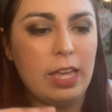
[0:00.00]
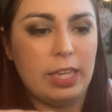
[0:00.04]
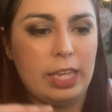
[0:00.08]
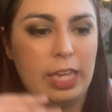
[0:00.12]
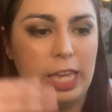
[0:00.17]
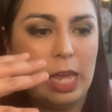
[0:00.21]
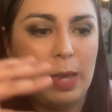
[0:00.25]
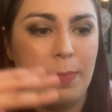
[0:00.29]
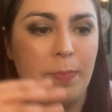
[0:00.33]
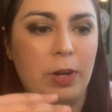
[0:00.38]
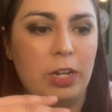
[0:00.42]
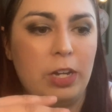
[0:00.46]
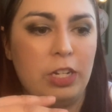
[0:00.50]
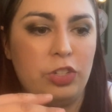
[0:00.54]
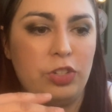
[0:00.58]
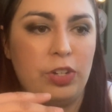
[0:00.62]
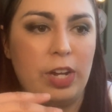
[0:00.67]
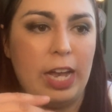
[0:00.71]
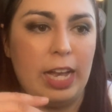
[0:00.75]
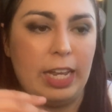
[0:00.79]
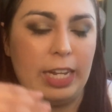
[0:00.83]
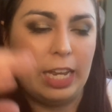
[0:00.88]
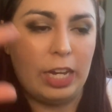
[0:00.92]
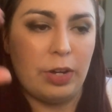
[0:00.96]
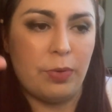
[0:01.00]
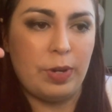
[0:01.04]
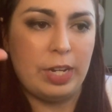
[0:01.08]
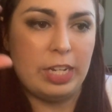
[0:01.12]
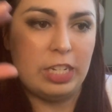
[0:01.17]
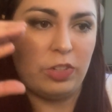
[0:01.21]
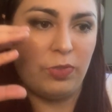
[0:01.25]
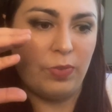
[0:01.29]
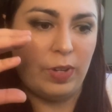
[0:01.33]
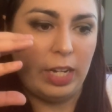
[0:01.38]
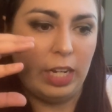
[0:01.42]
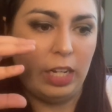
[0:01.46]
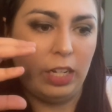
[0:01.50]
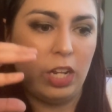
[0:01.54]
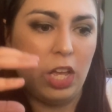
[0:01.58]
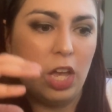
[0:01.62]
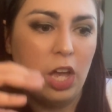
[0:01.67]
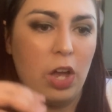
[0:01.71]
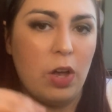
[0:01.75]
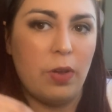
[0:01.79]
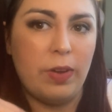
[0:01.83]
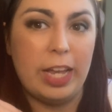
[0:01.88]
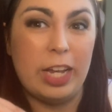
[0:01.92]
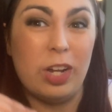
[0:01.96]
keep on track like when he's running
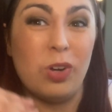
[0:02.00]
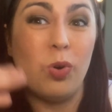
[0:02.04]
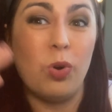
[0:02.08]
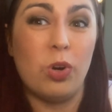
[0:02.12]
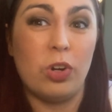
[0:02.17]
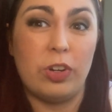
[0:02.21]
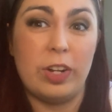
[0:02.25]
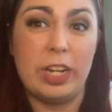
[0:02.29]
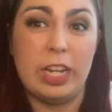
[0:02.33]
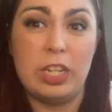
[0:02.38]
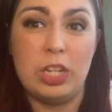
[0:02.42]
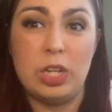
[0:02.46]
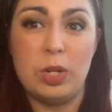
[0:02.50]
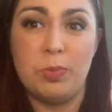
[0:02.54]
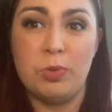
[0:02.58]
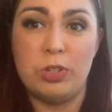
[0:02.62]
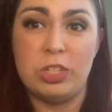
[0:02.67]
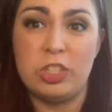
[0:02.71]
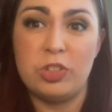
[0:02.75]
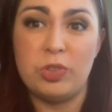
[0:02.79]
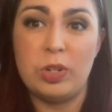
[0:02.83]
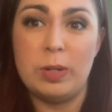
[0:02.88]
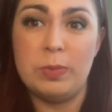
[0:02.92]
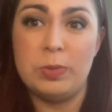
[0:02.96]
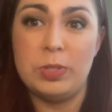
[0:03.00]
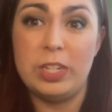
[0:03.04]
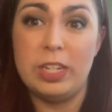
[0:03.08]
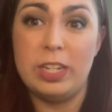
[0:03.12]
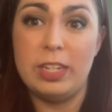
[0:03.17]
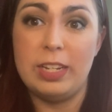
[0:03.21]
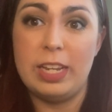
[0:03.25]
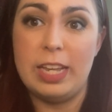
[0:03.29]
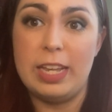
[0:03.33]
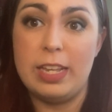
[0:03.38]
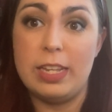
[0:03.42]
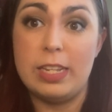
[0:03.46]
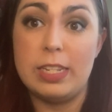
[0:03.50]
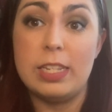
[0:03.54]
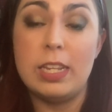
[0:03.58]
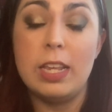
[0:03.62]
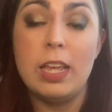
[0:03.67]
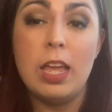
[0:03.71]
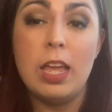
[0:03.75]
low, like ordering a new prescription, because